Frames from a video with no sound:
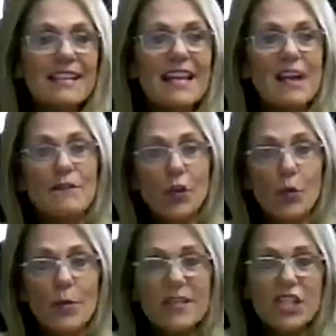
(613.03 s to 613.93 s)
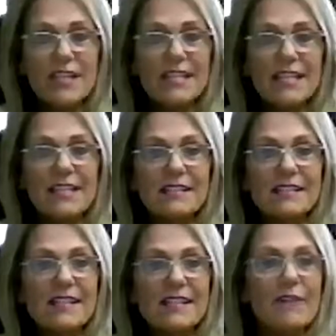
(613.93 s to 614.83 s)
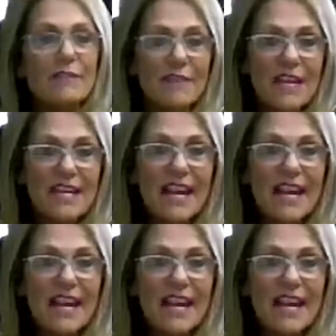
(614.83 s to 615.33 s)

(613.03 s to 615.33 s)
they have verbiage ideas, they have event